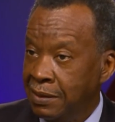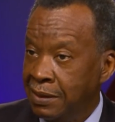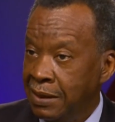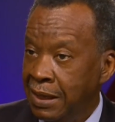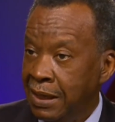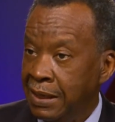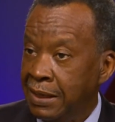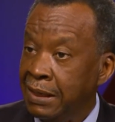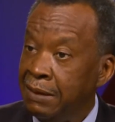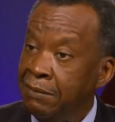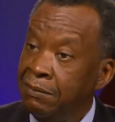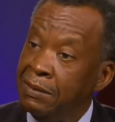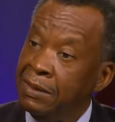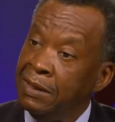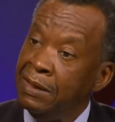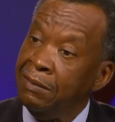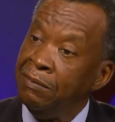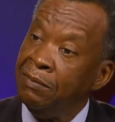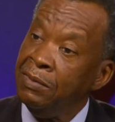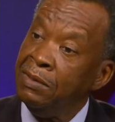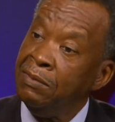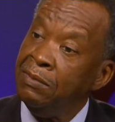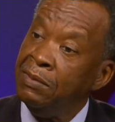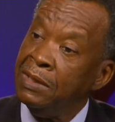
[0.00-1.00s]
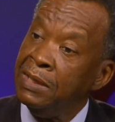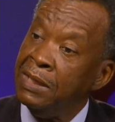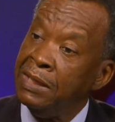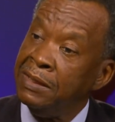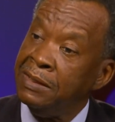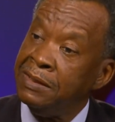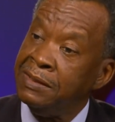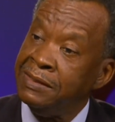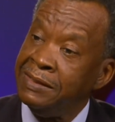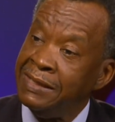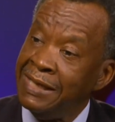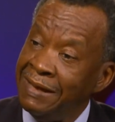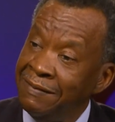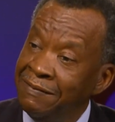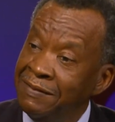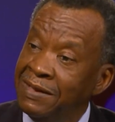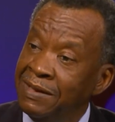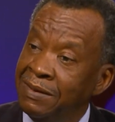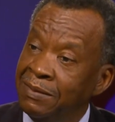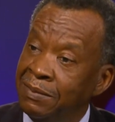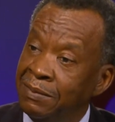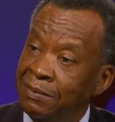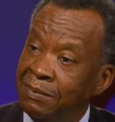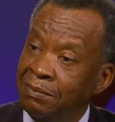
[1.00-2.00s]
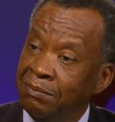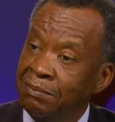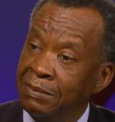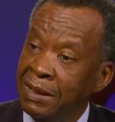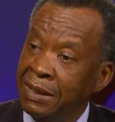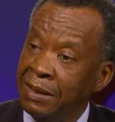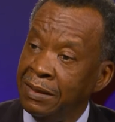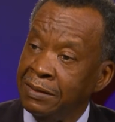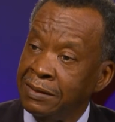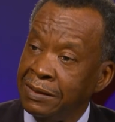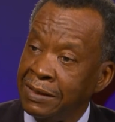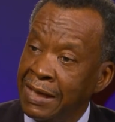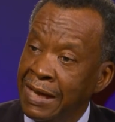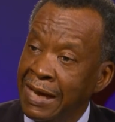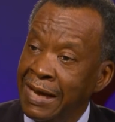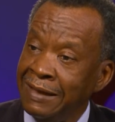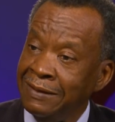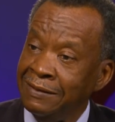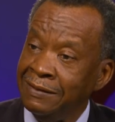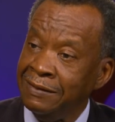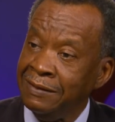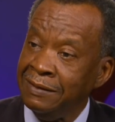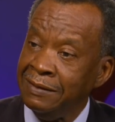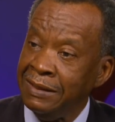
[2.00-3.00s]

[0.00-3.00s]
And we would get 70 bales of cotton.